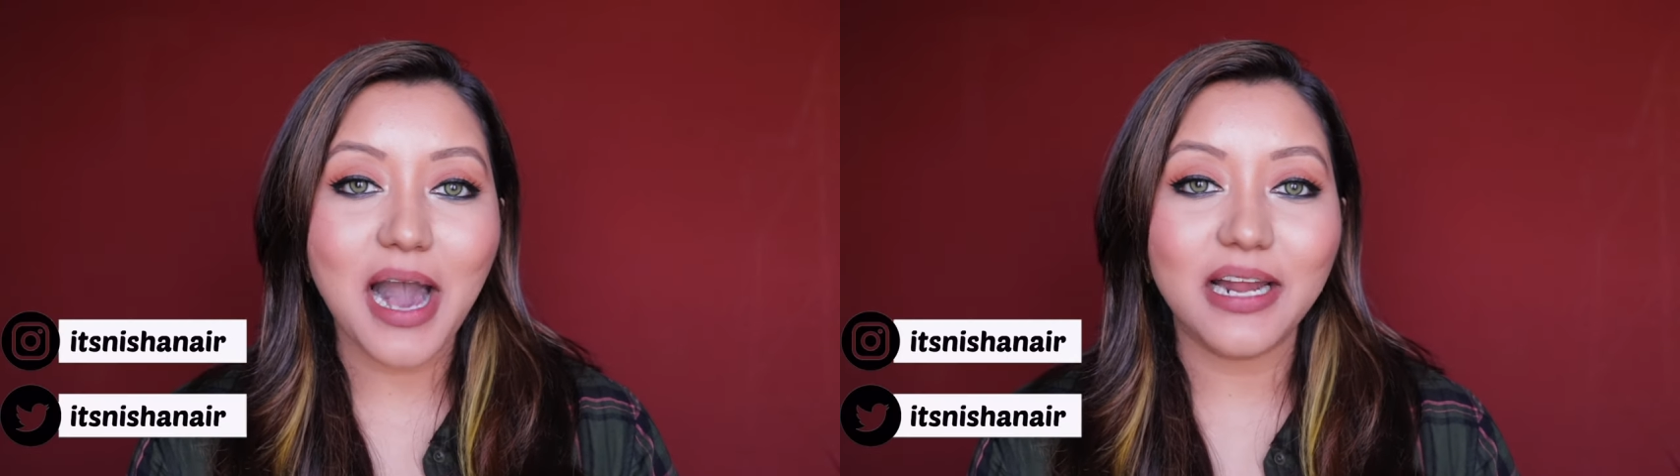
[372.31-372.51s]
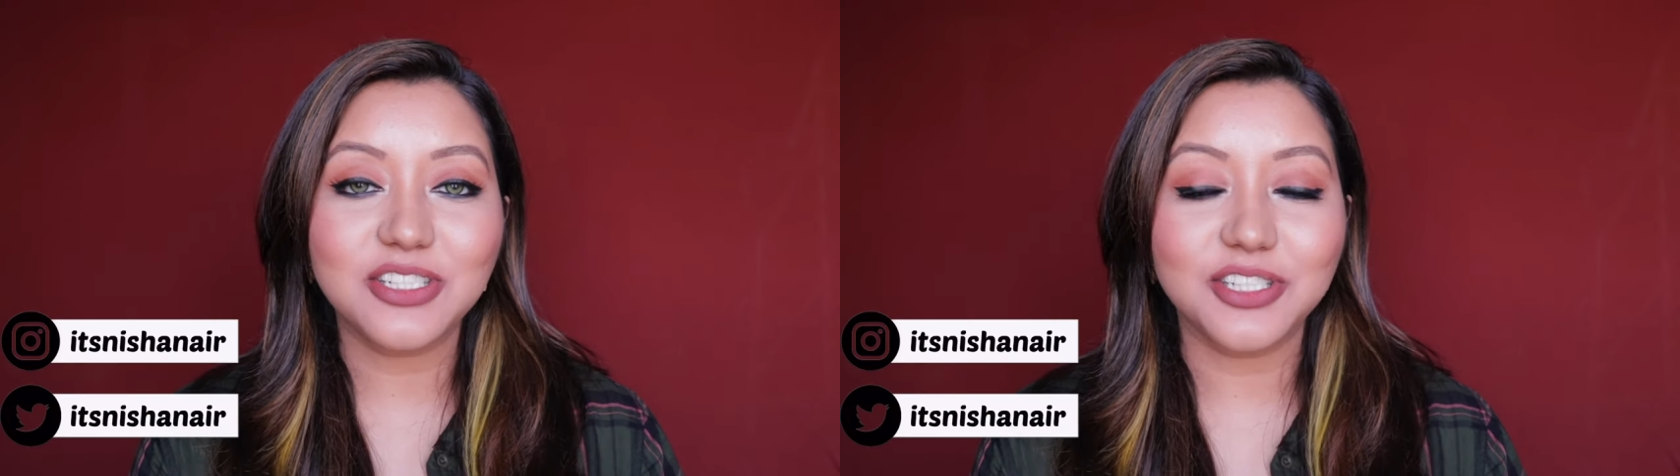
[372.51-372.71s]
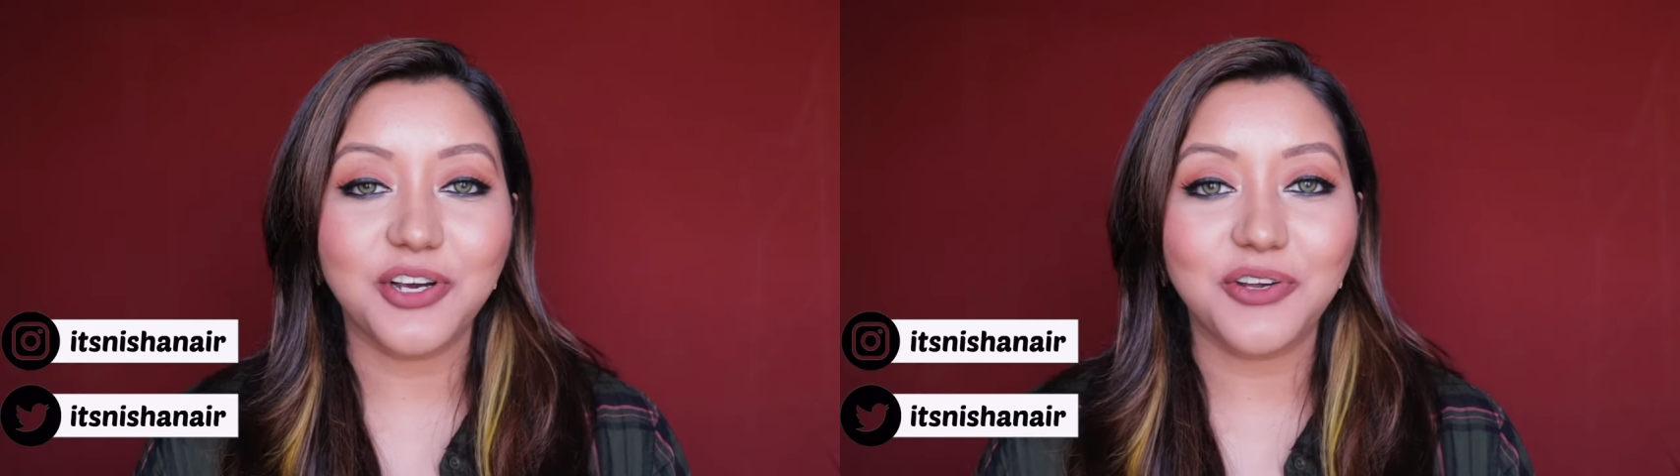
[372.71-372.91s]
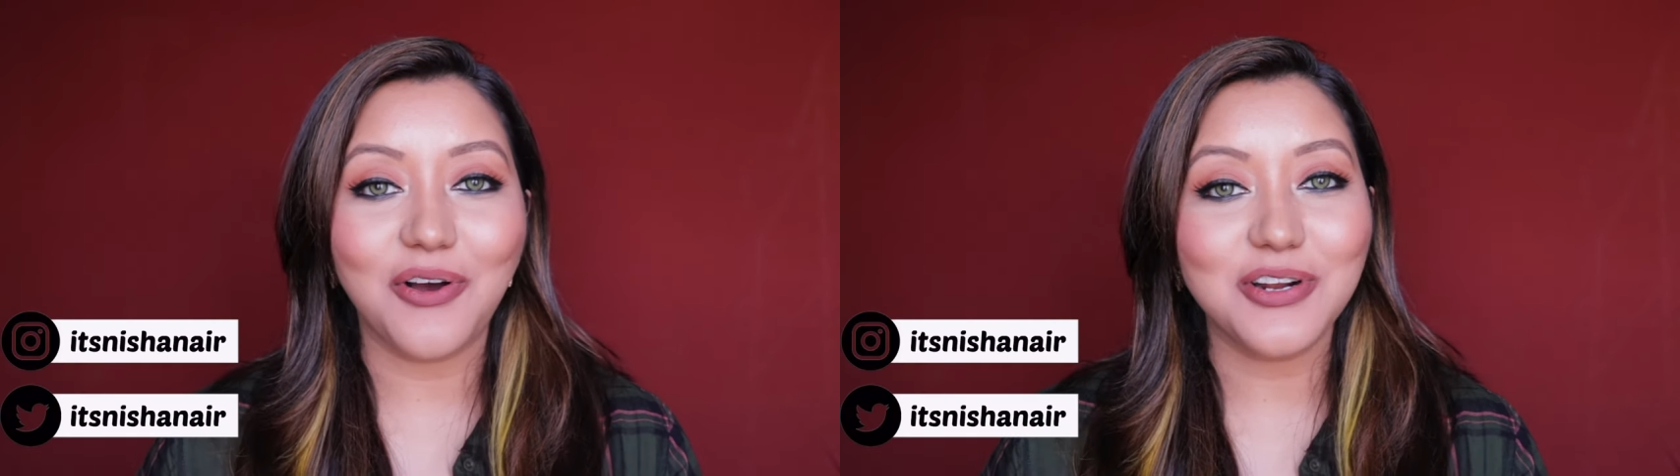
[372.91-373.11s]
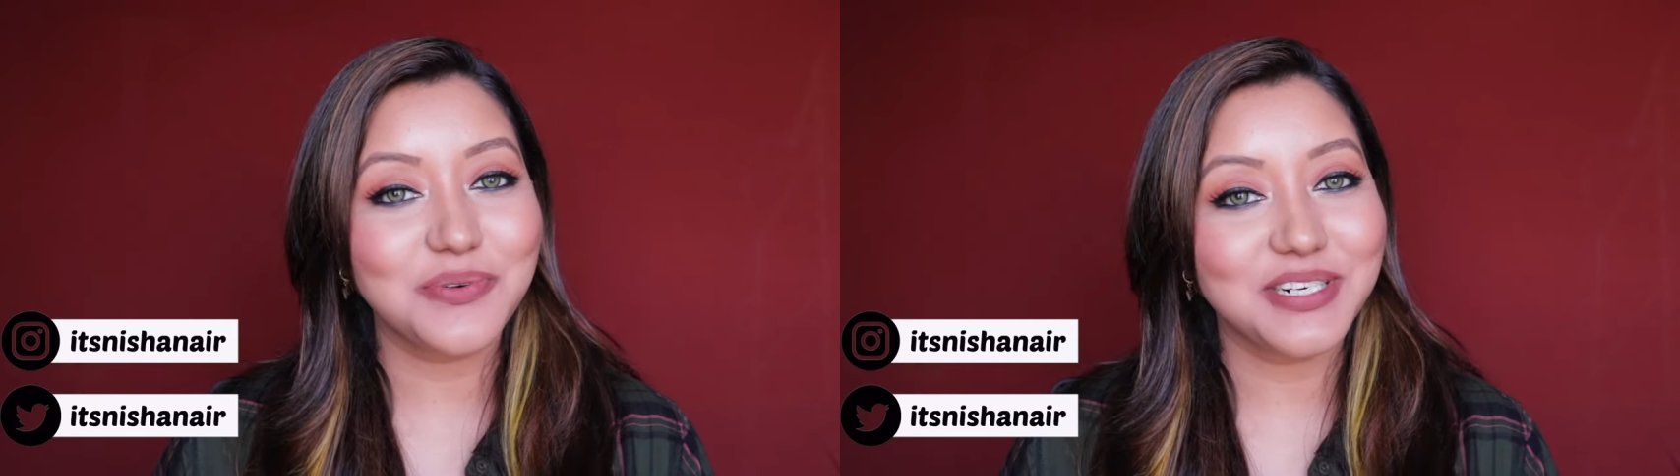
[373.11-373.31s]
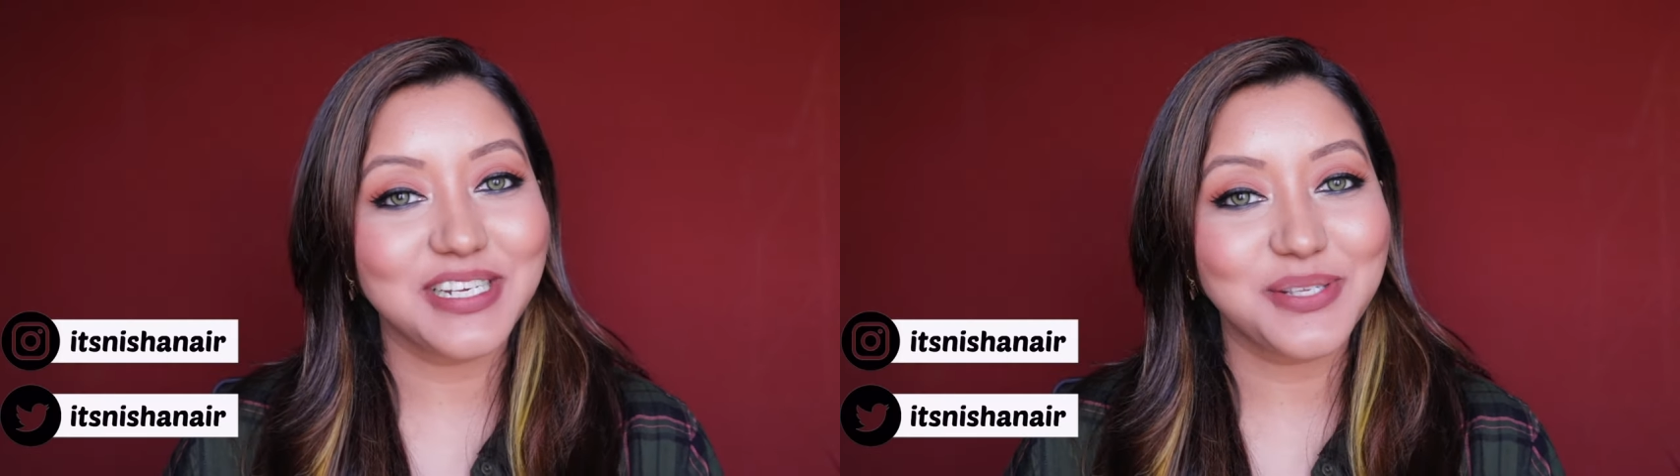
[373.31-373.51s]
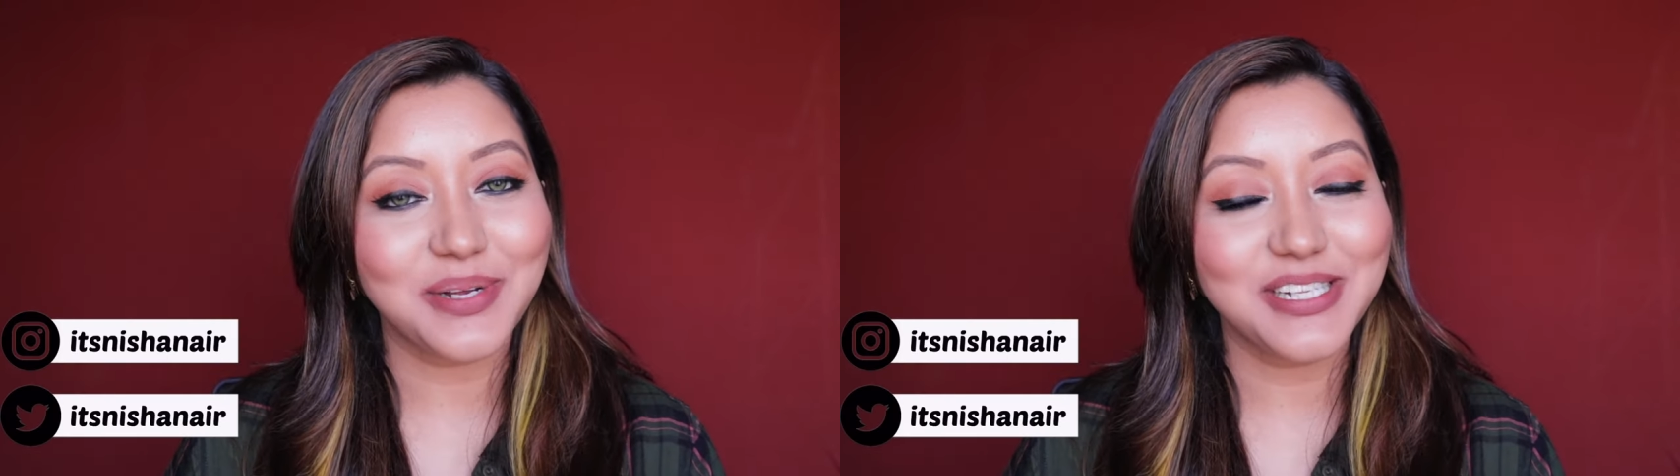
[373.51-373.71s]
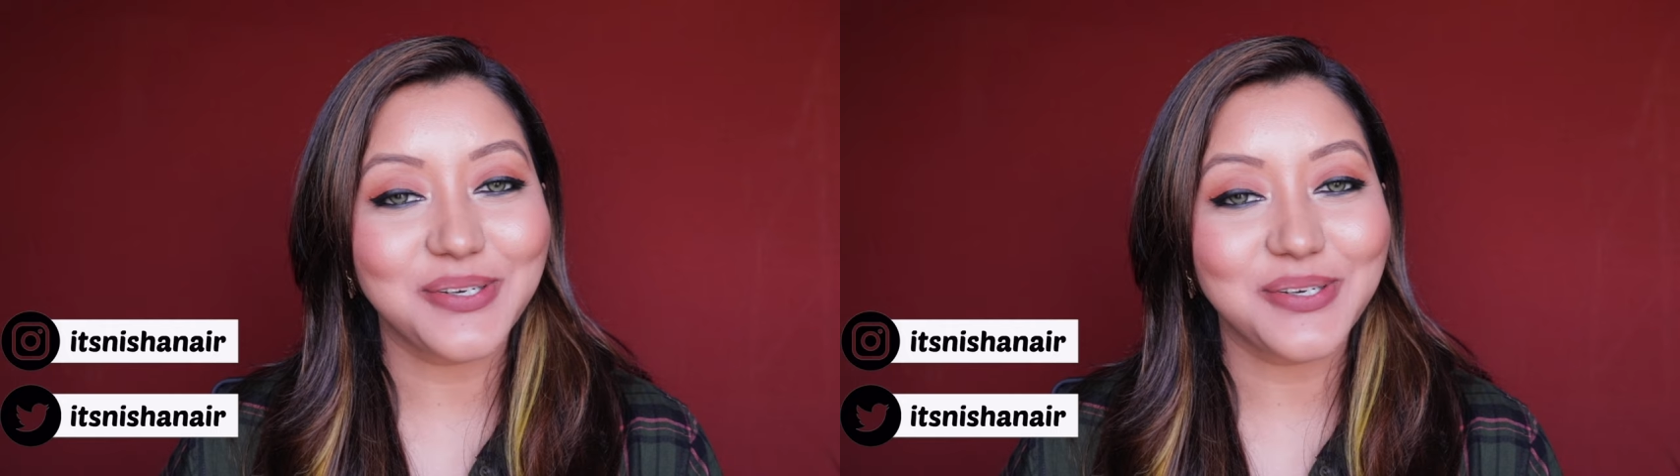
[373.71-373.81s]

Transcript: and Achanayor on Twitter as well.